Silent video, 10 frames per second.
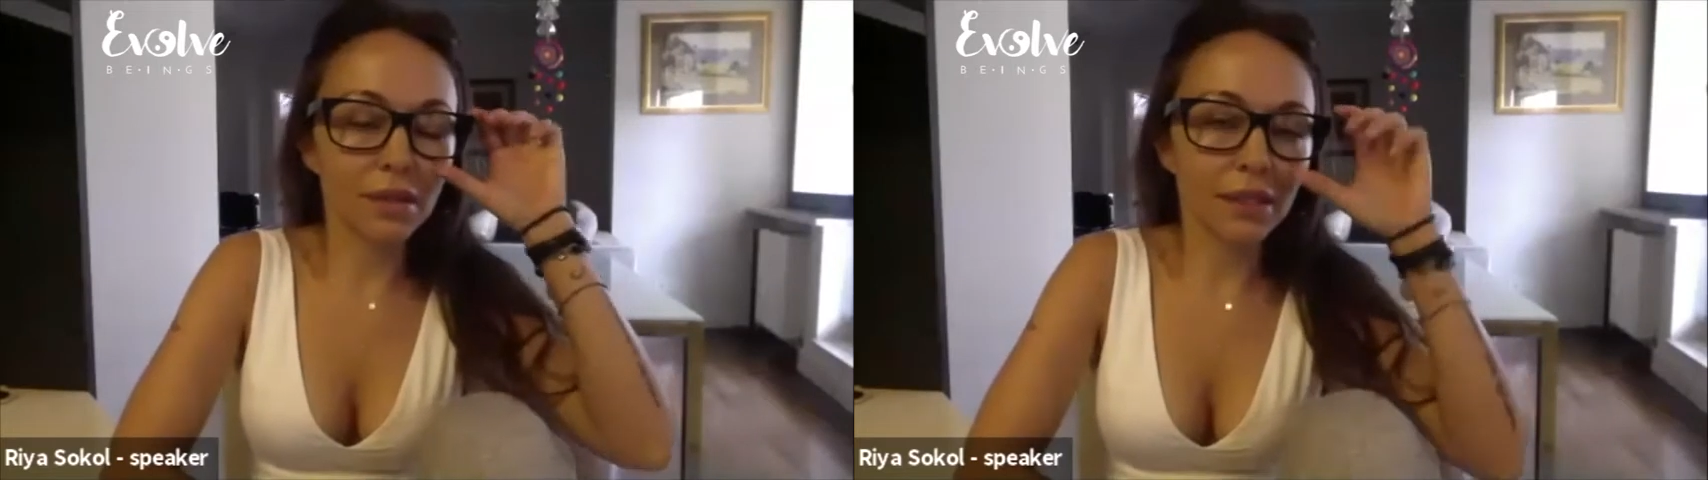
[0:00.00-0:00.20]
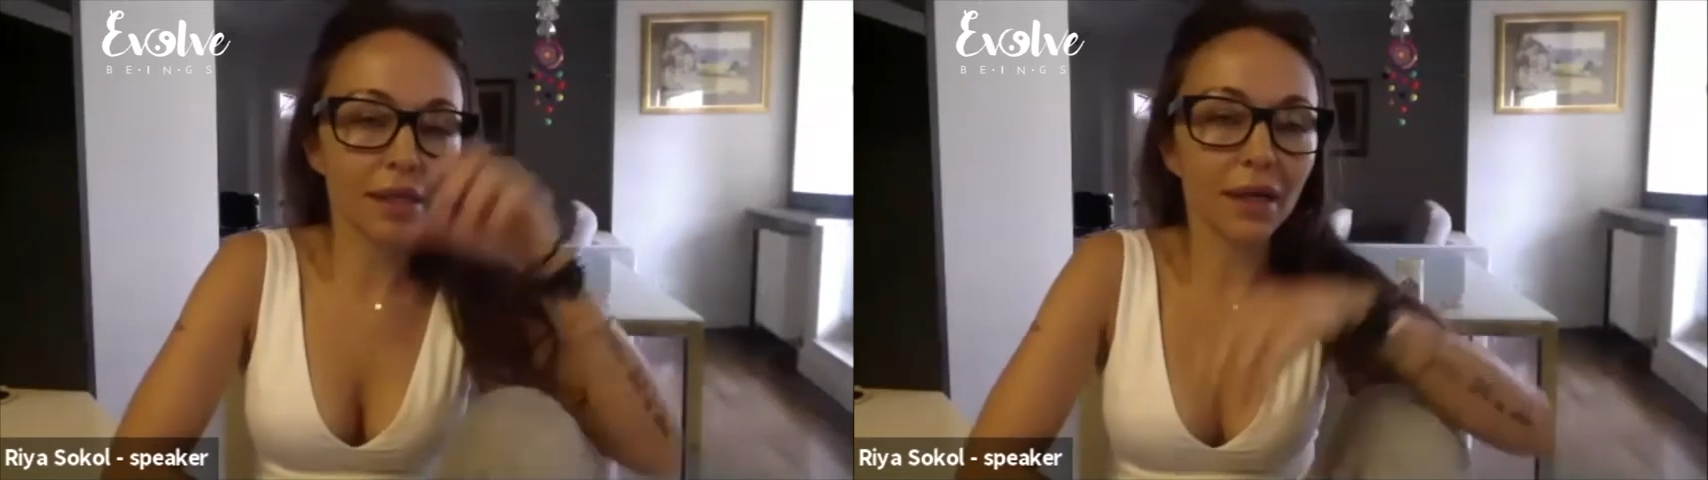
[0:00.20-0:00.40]

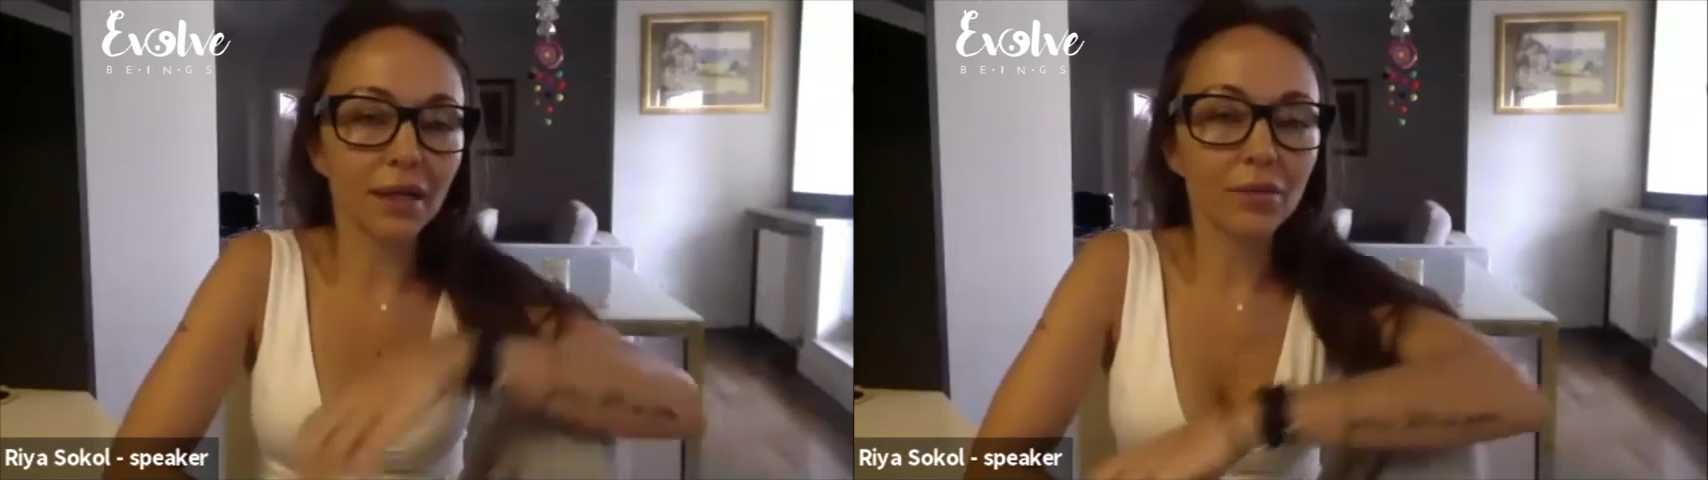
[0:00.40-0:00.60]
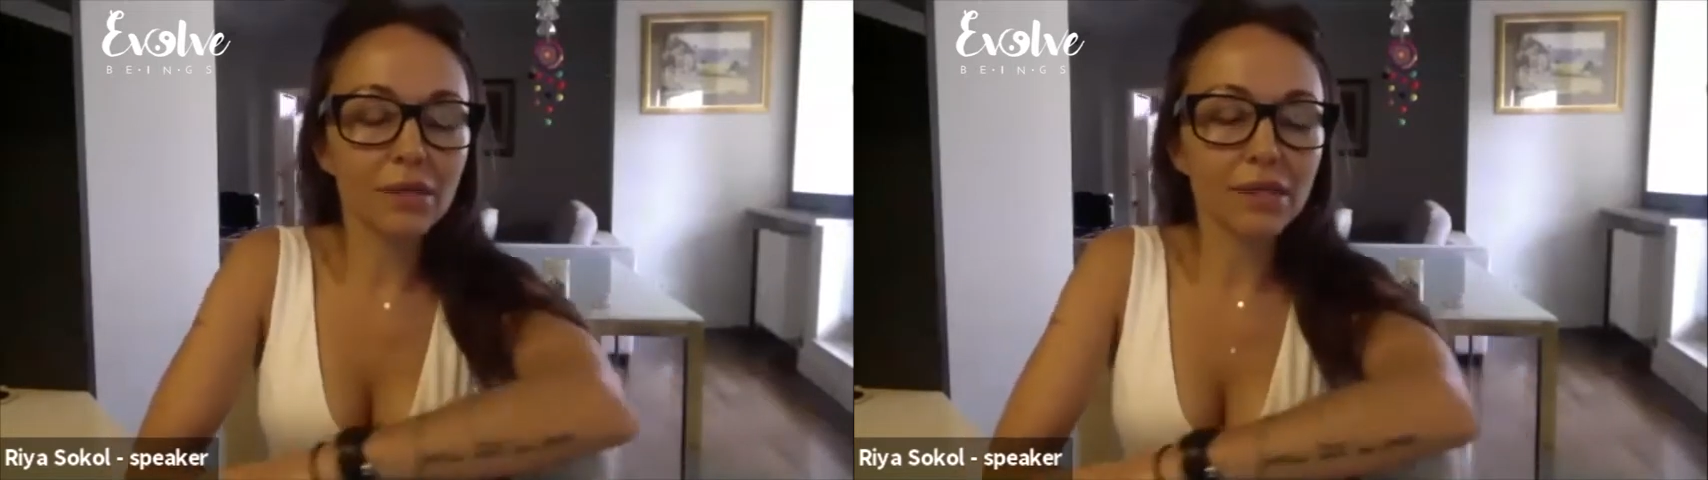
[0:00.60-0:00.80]

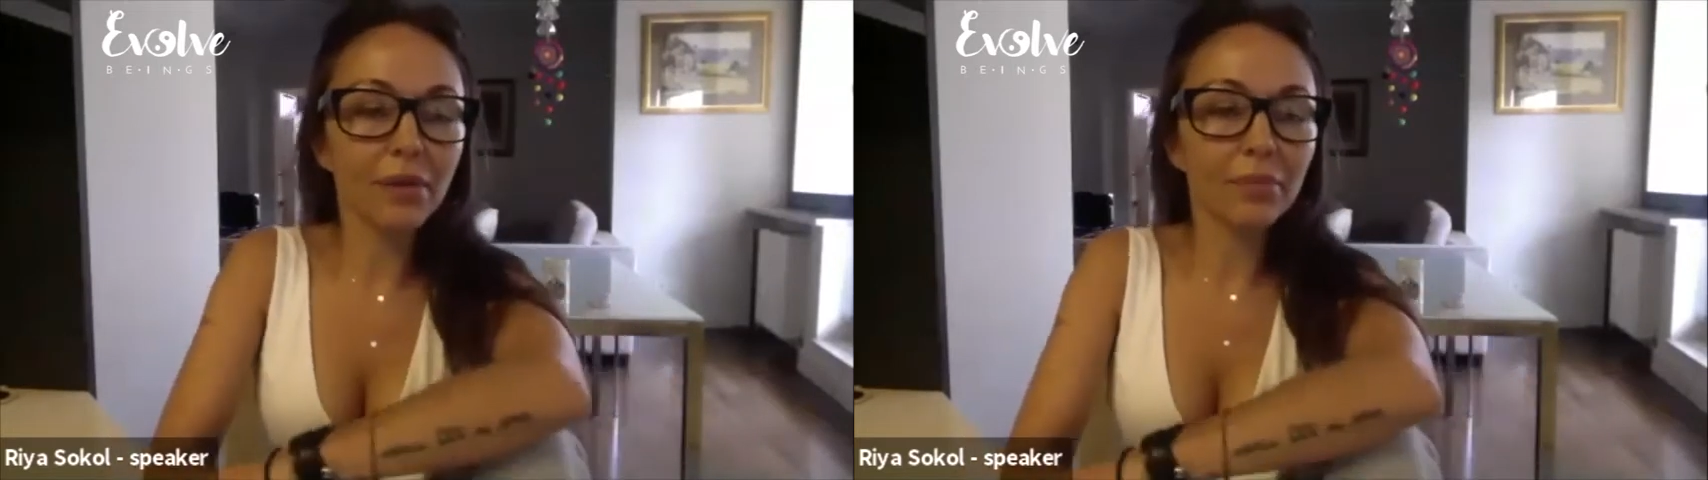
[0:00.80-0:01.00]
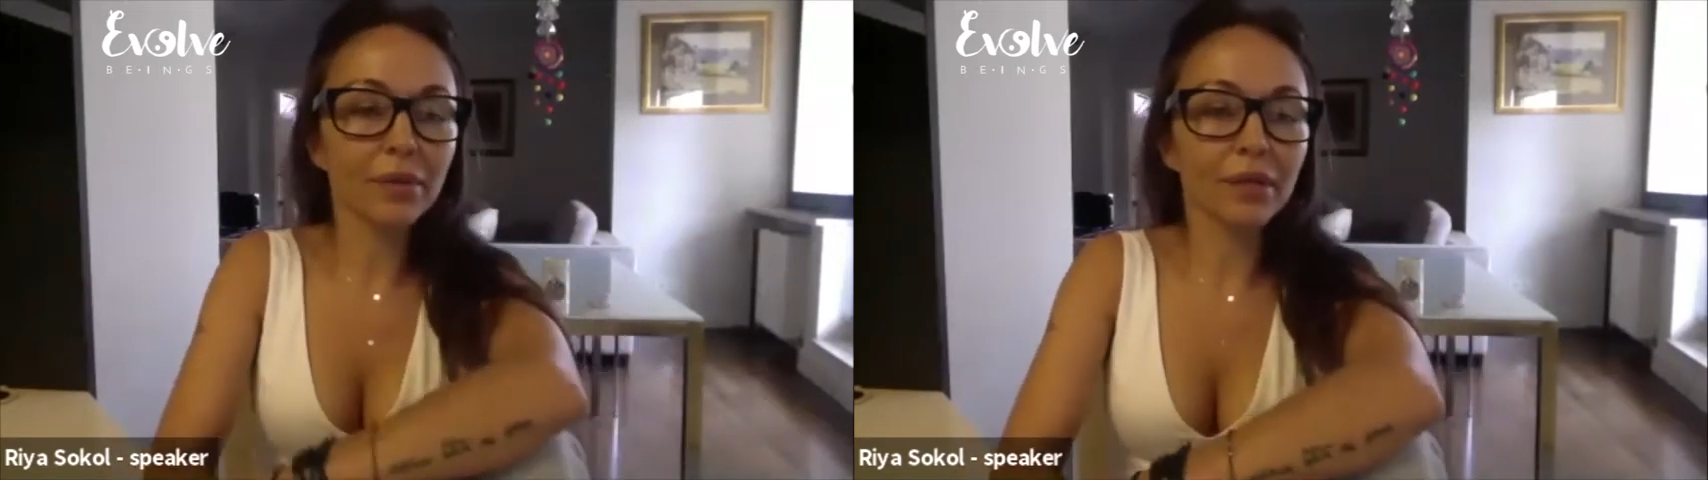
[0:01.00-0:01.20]
exactly what's
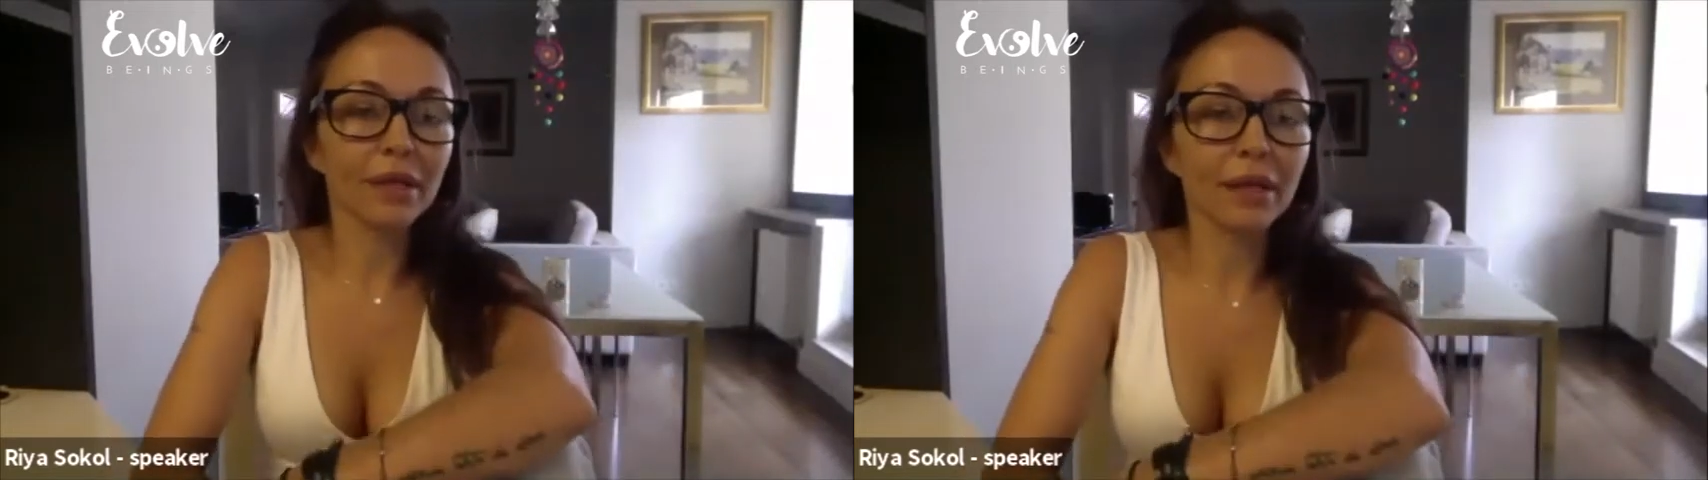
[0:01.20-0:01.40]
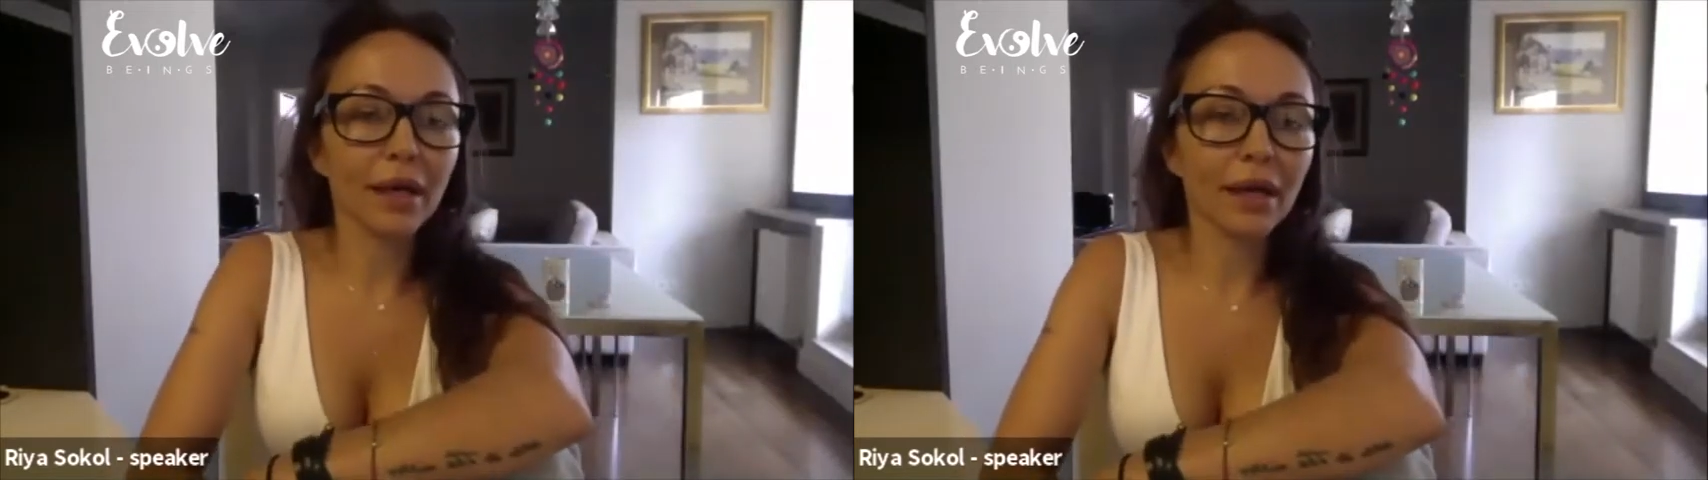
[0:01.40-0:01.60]

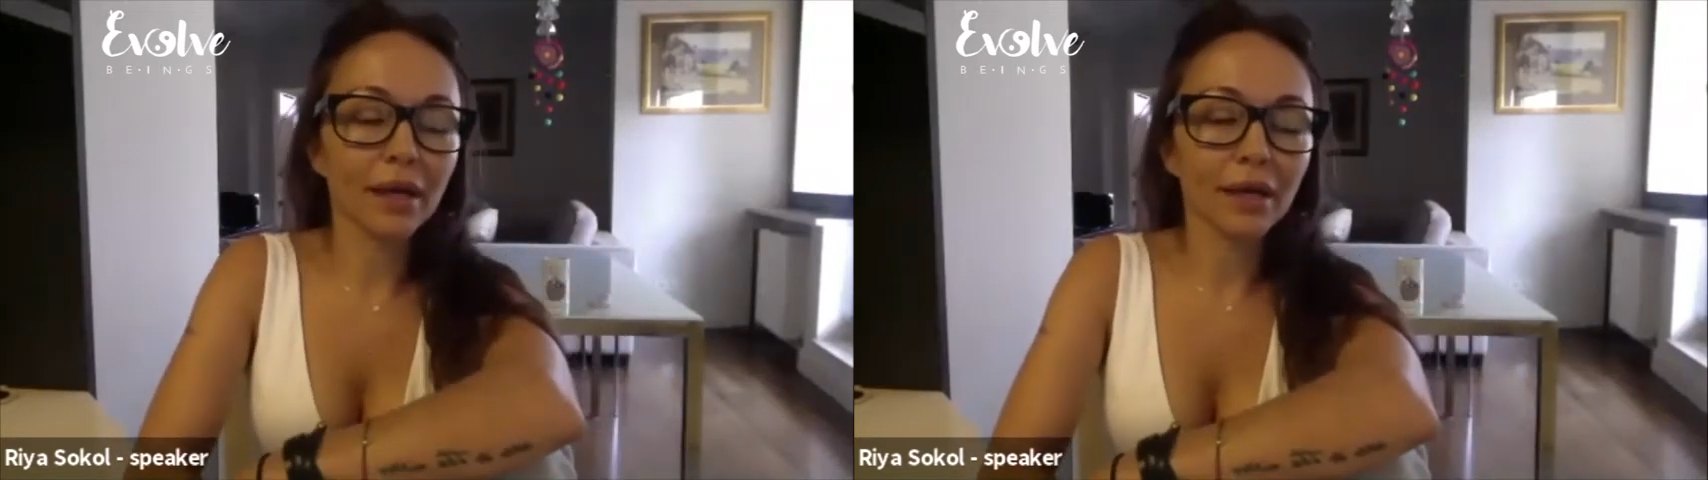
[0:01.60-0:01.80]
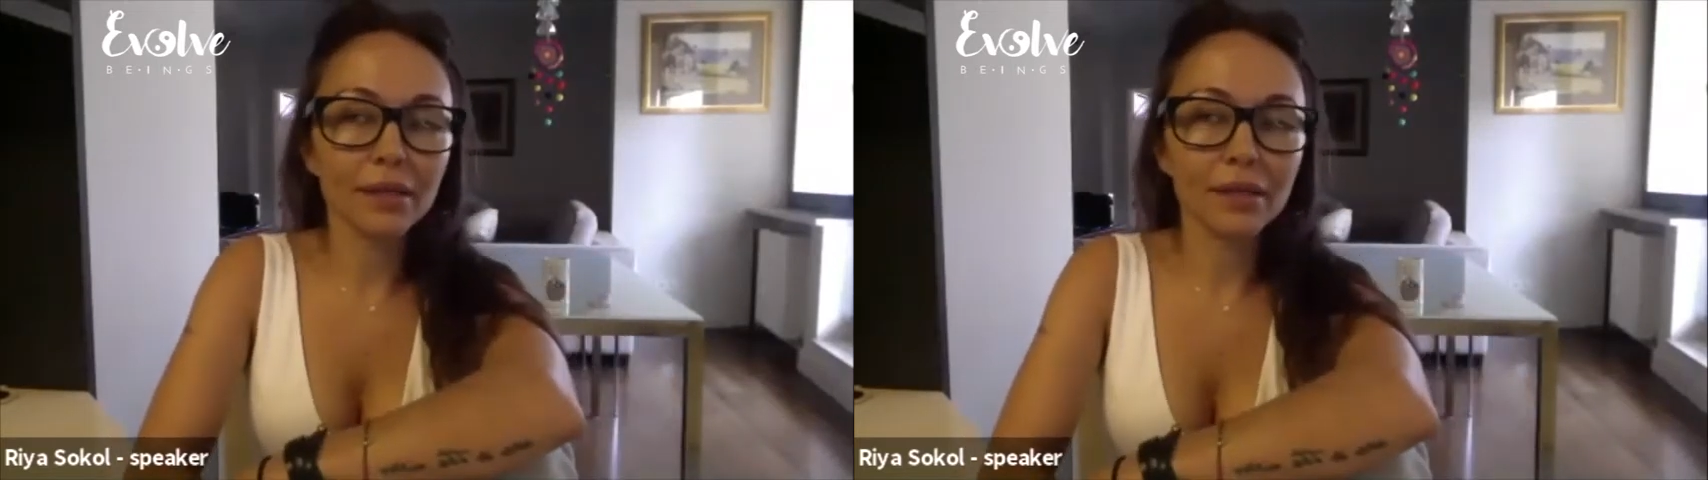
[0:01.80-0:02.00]
happening.
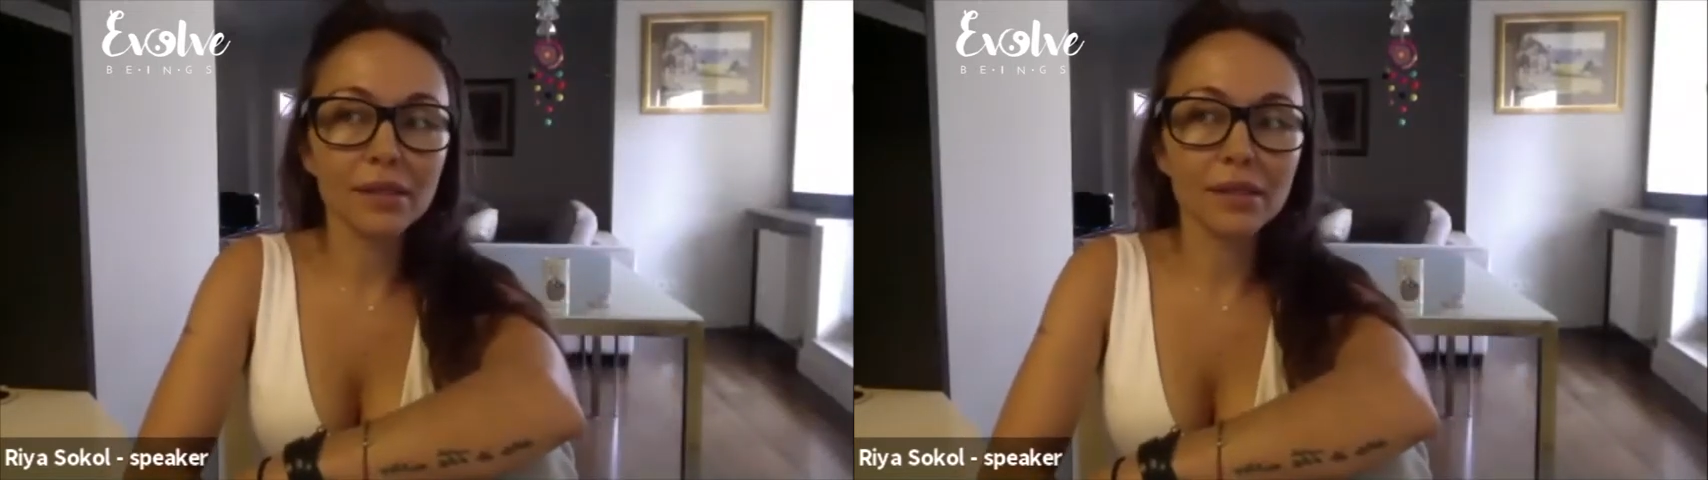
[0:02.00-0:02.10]
And